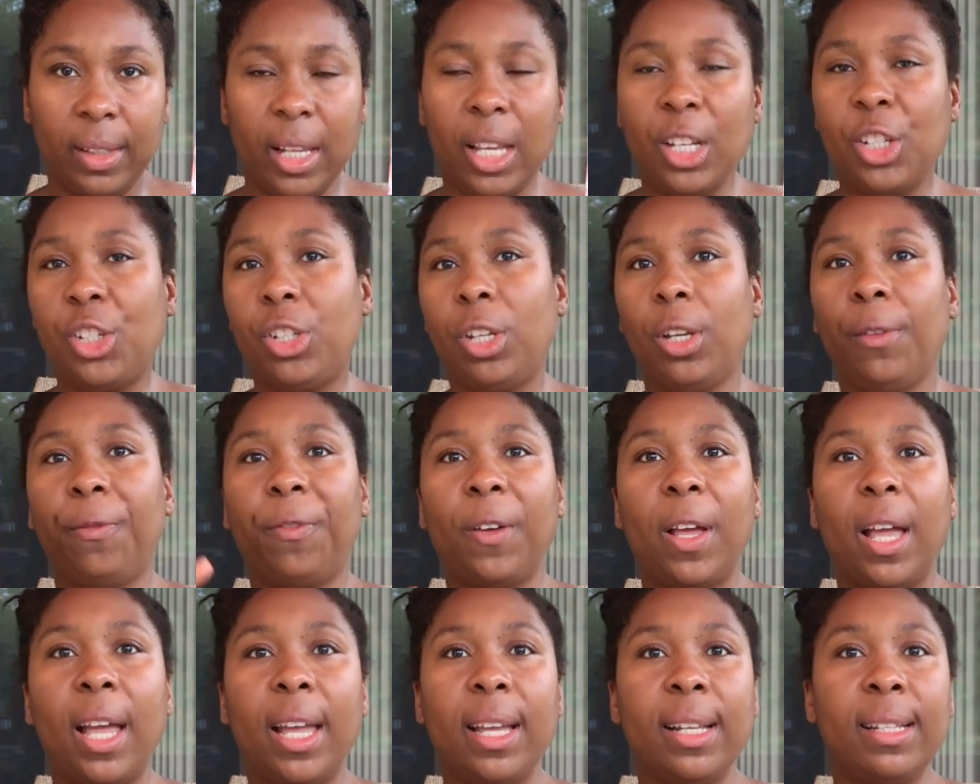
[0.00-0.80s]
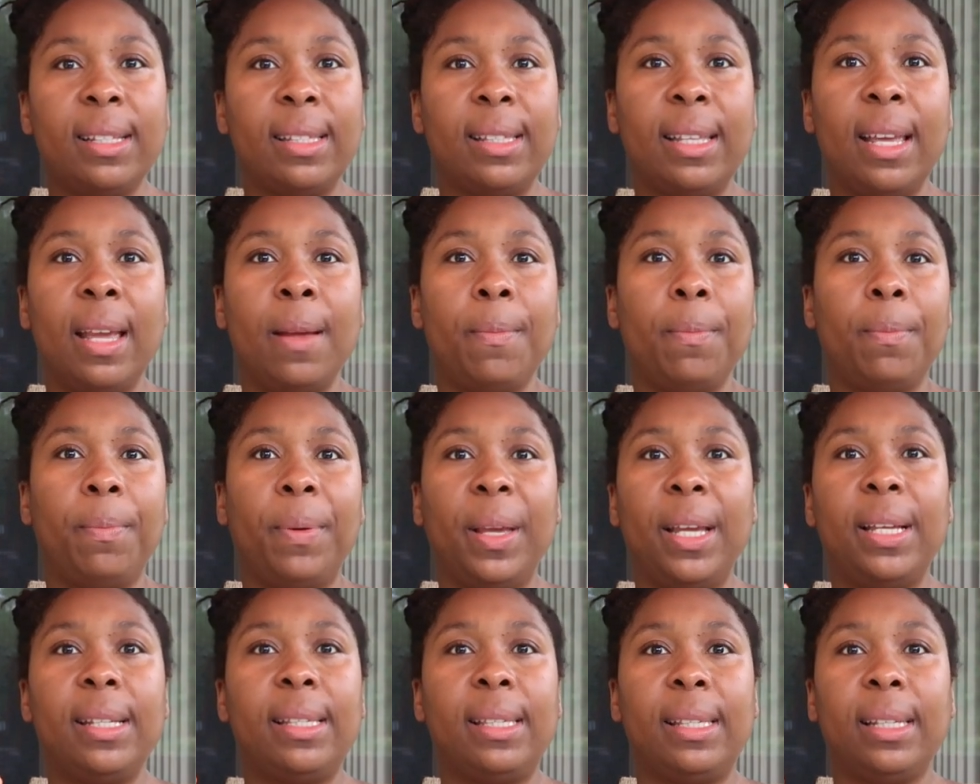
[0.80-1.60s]
And she finds that
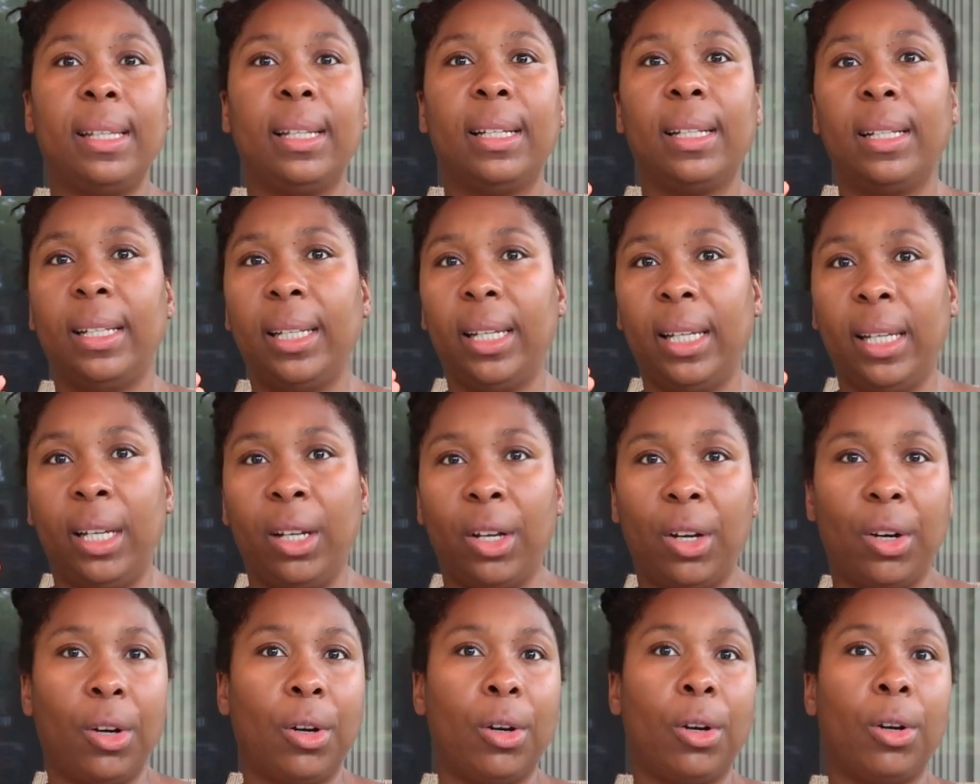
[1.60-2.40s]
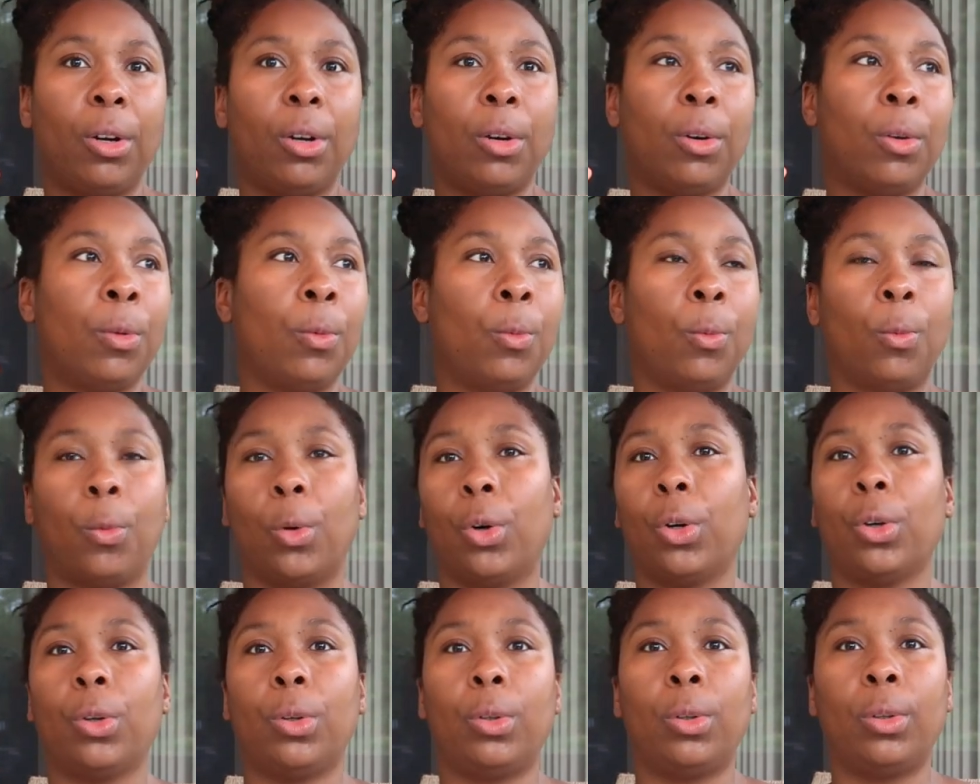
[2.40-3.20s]
basically her
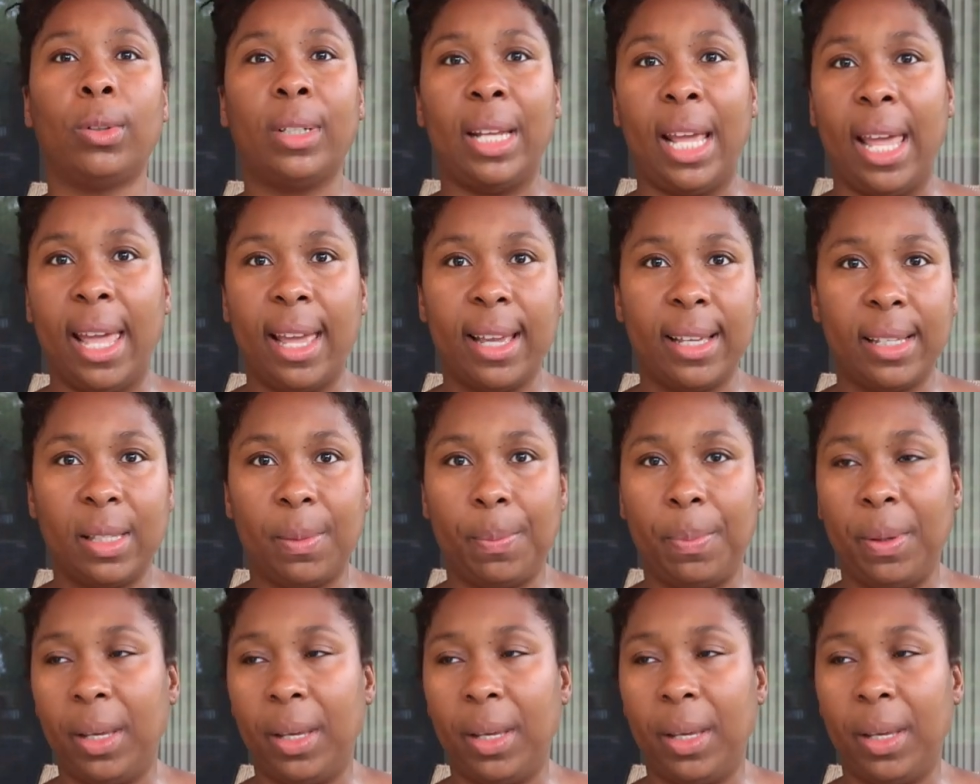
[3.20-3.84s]
world has